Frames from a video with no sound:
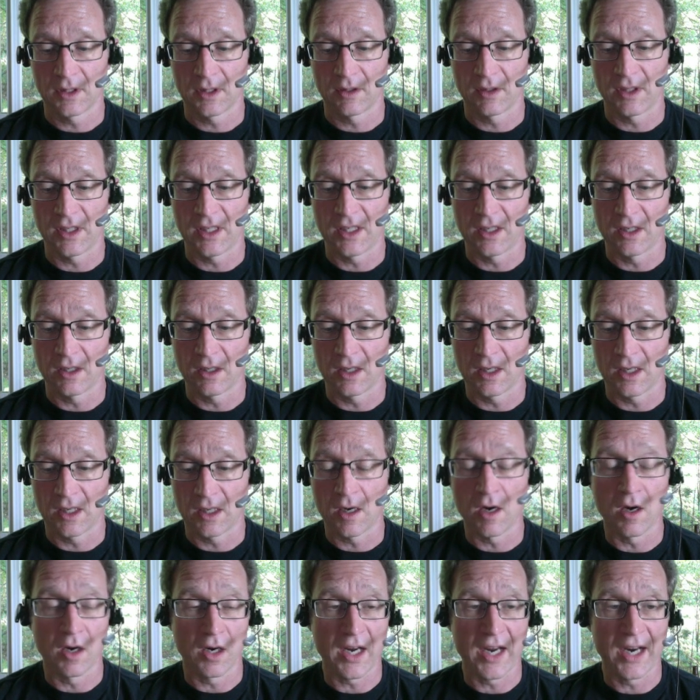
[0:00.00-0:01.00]
the
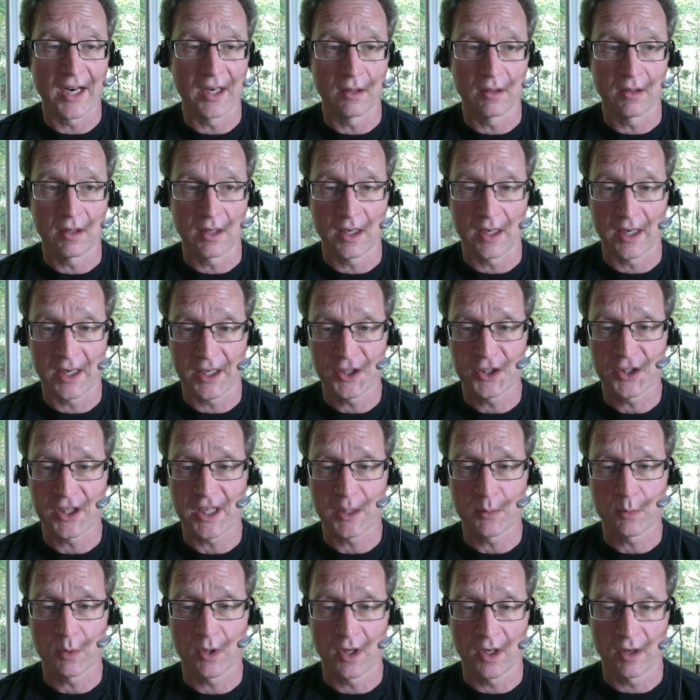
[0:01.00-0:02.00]
online
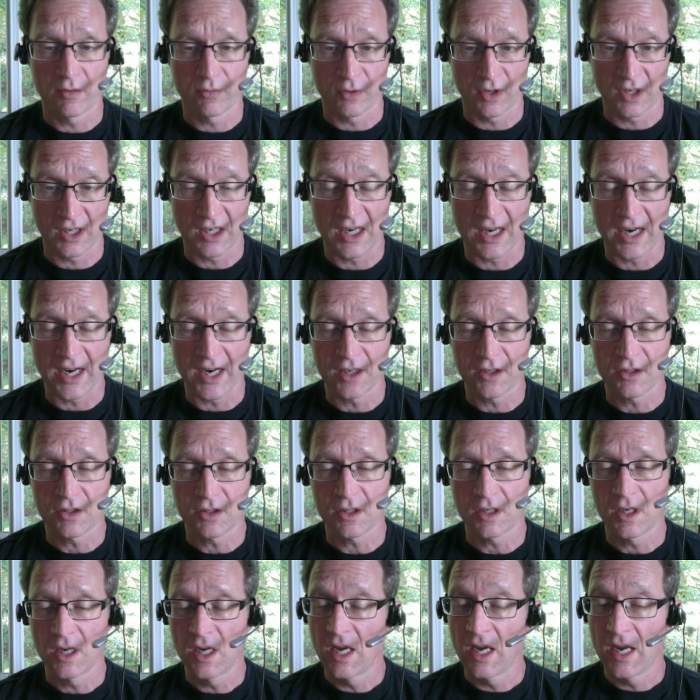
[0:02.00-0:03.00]
exercise program for
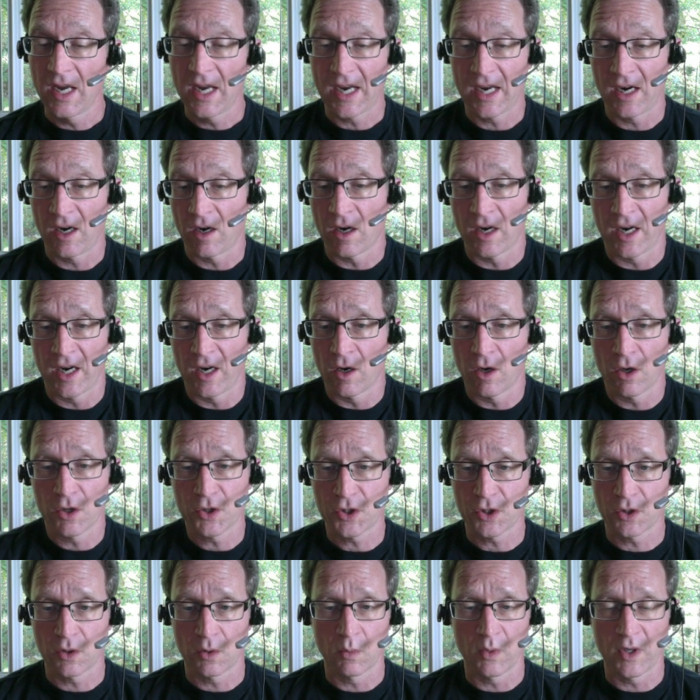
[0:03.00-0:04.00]
clients, and
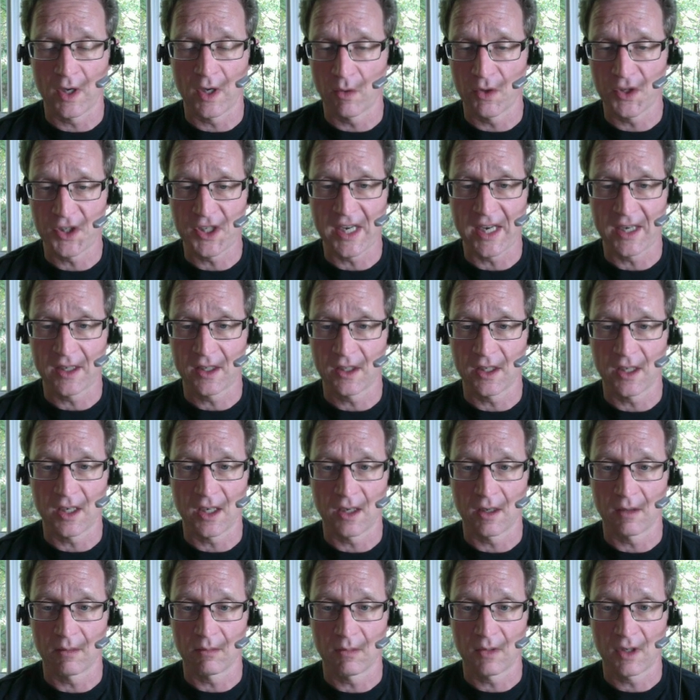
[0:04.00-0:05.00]
we always get
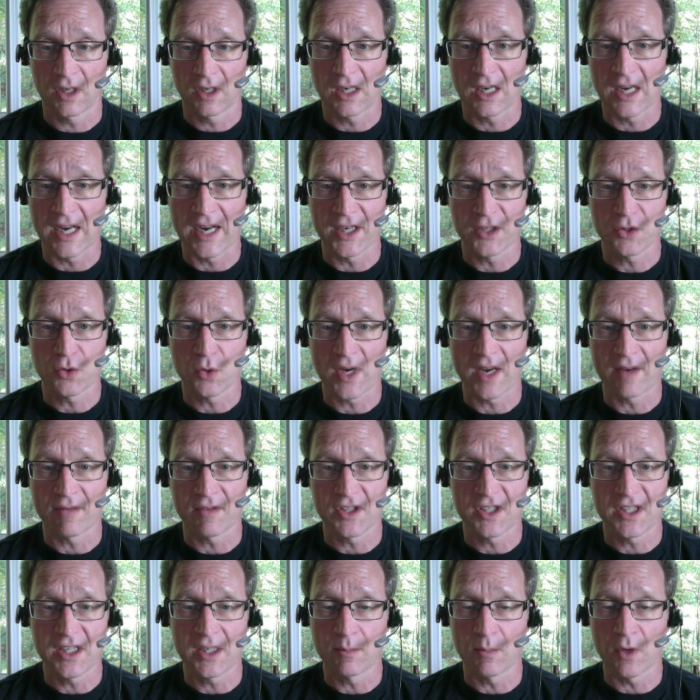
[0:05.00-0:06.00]
clients who haven't
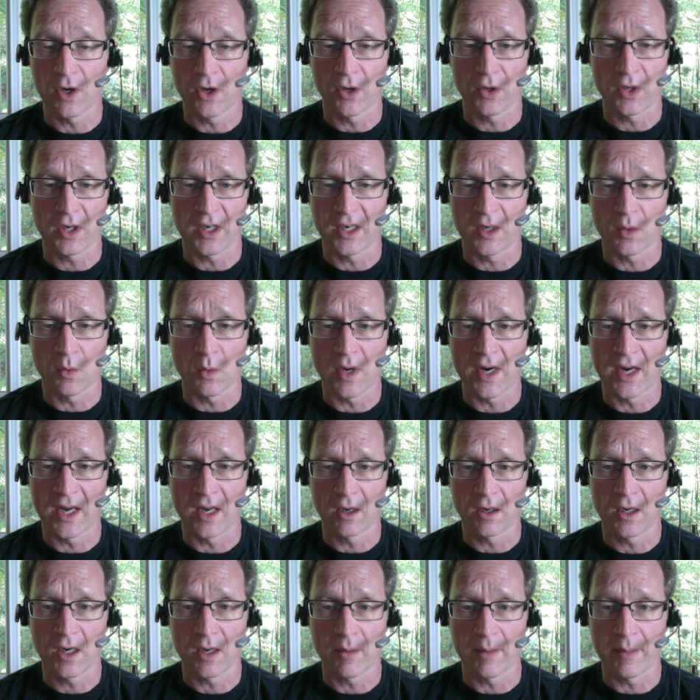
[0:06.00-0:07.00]
seen Margaret in a
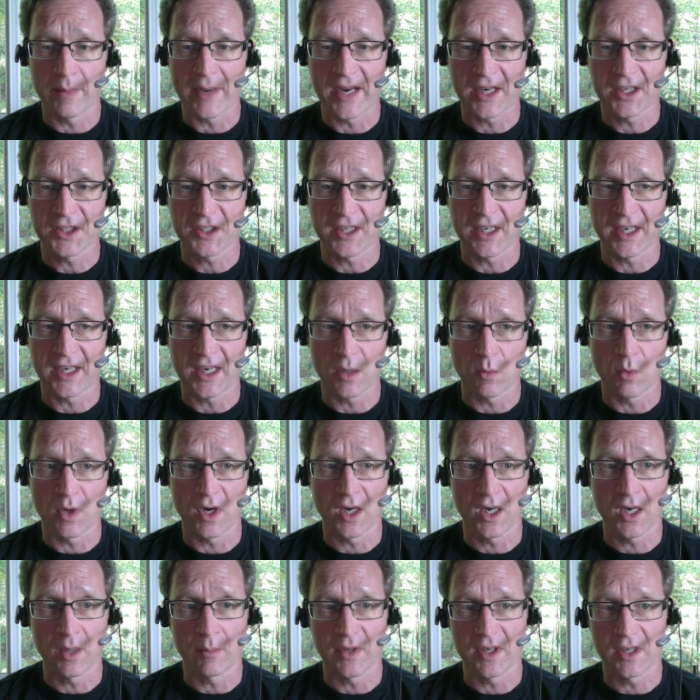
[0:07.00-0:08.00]
while coming back saying, I want
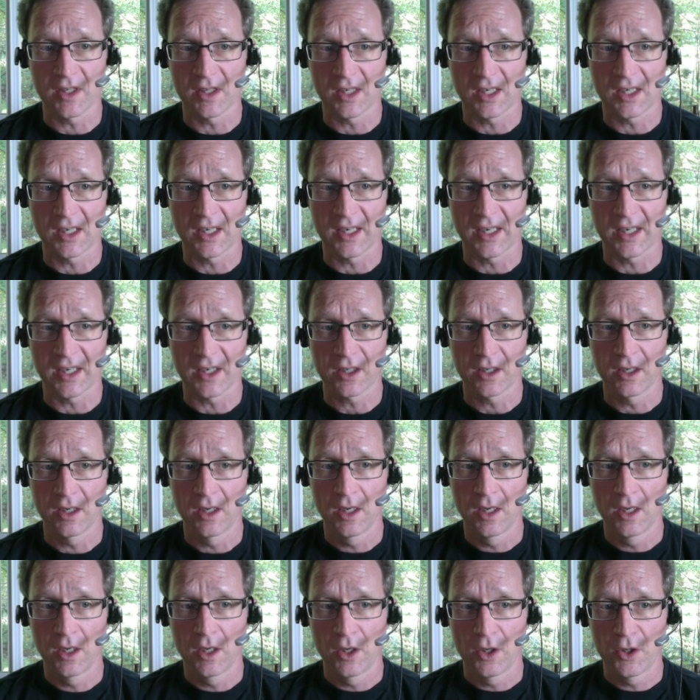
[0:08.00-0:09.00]
to come into the clinic.
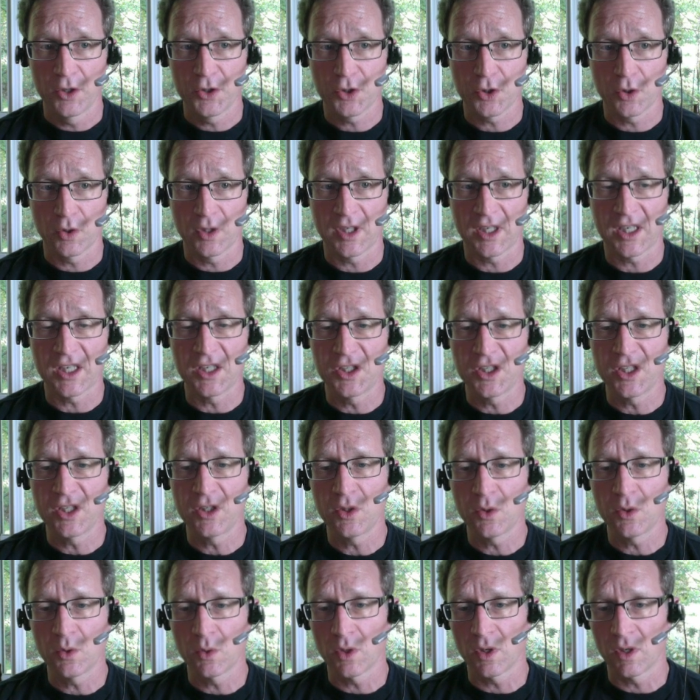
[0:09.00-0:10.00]
So the
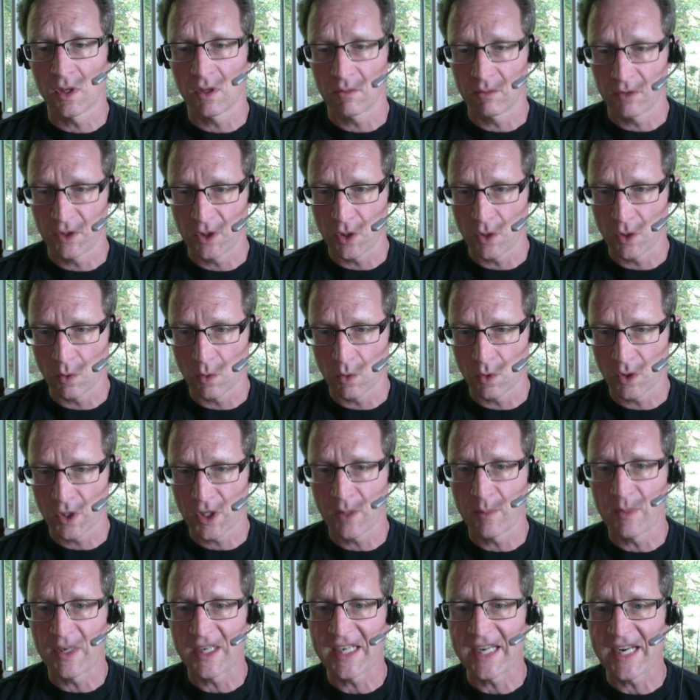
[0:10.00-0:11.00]
continual
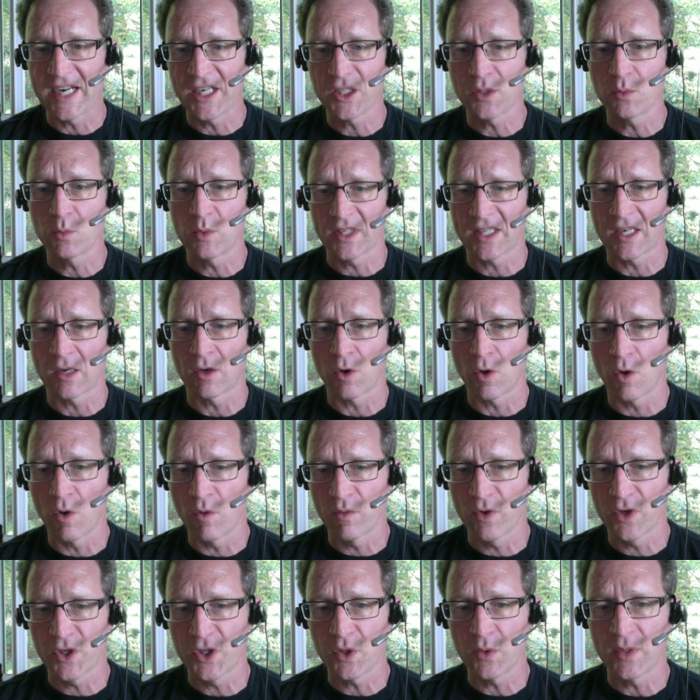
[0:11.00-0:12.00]
communication without
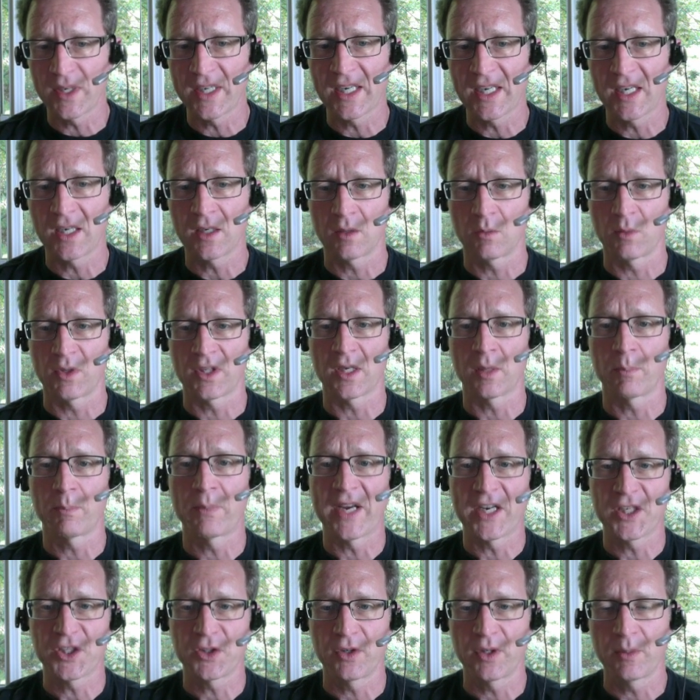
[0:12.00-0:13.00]
overdoing it, without
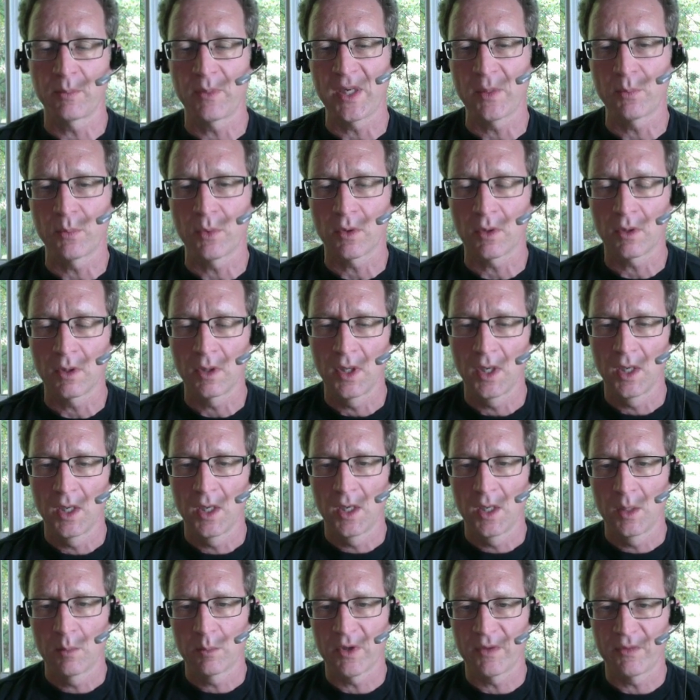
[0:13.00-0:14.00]
pestering people,
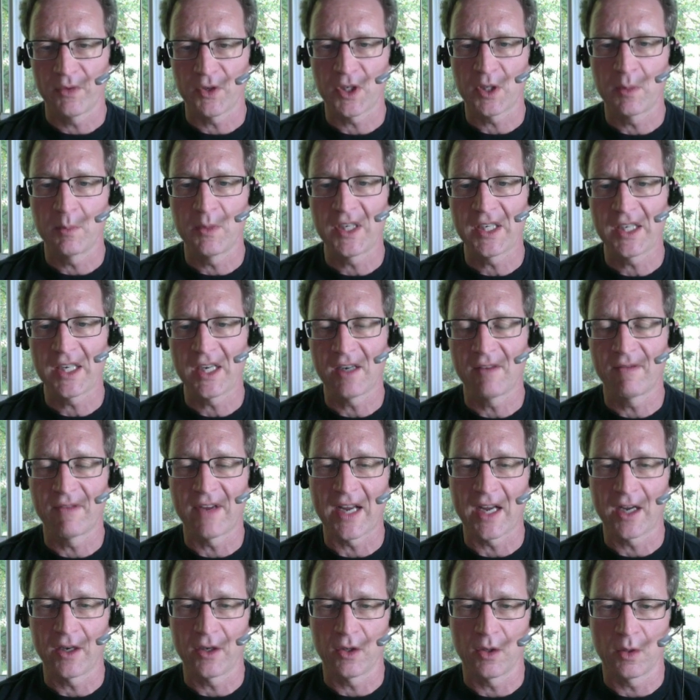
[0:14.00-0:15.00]
but if you communicate
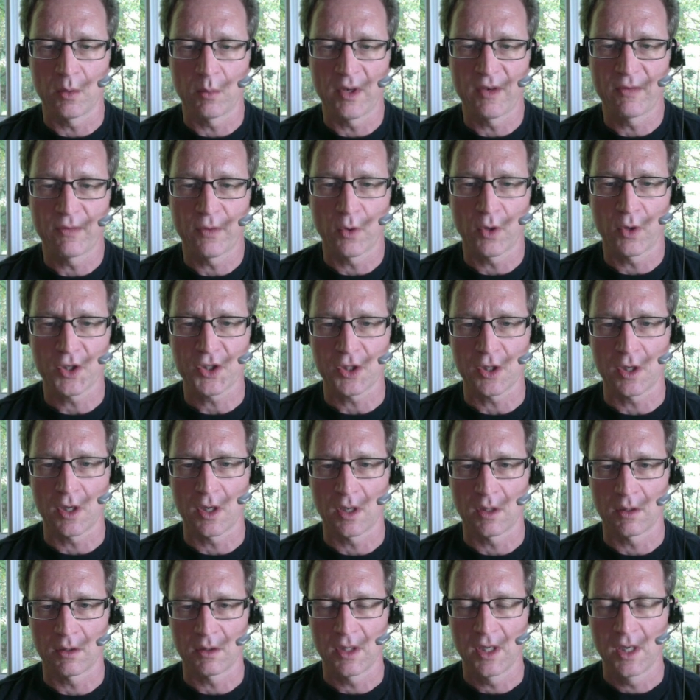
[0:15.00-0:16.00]
value, and we focus
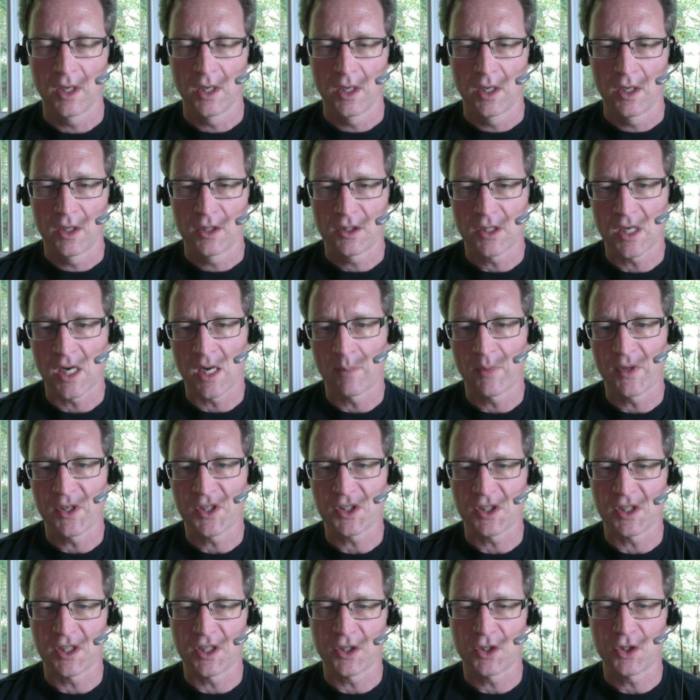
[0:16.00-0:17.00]
on
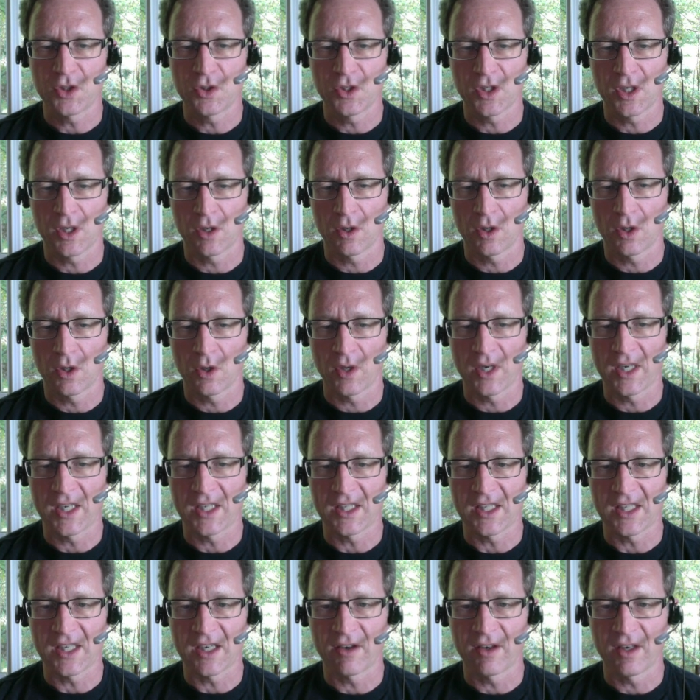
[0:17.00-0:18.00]
topics and issues that are occurring
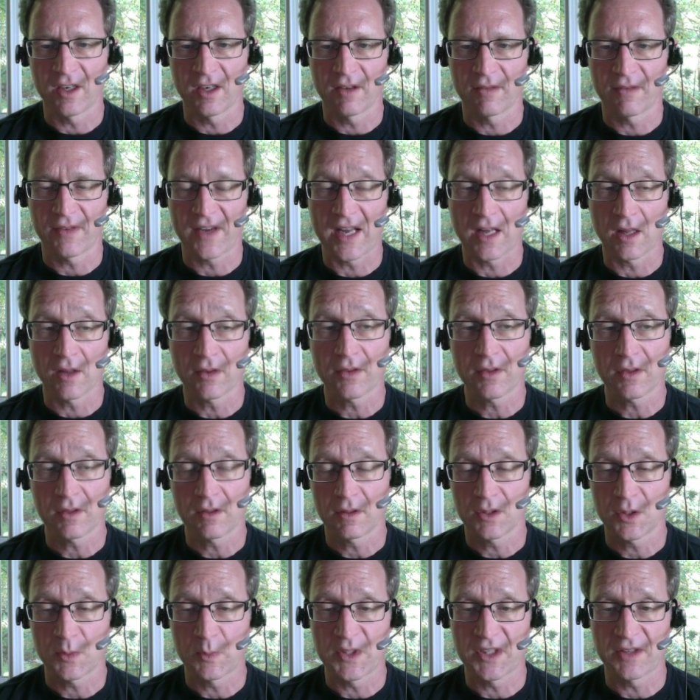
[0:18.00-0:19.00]
in the area of health,
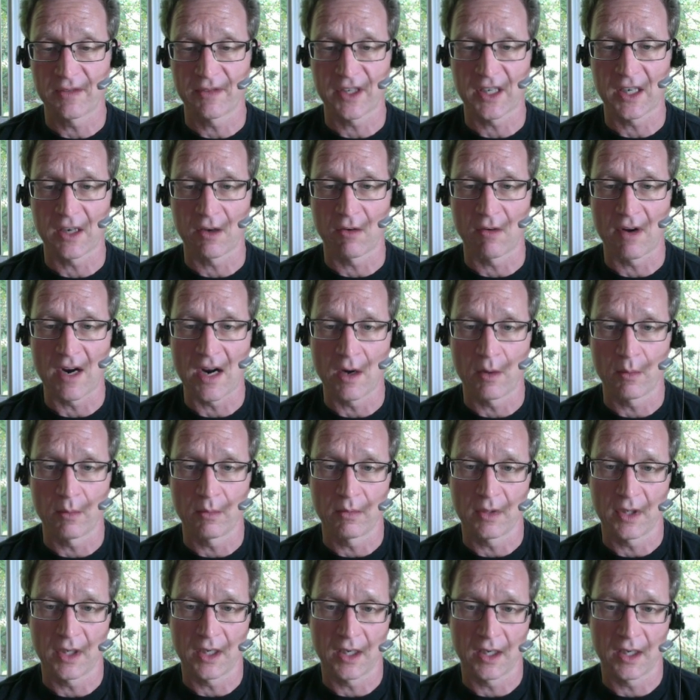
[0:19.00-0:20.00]
specifically around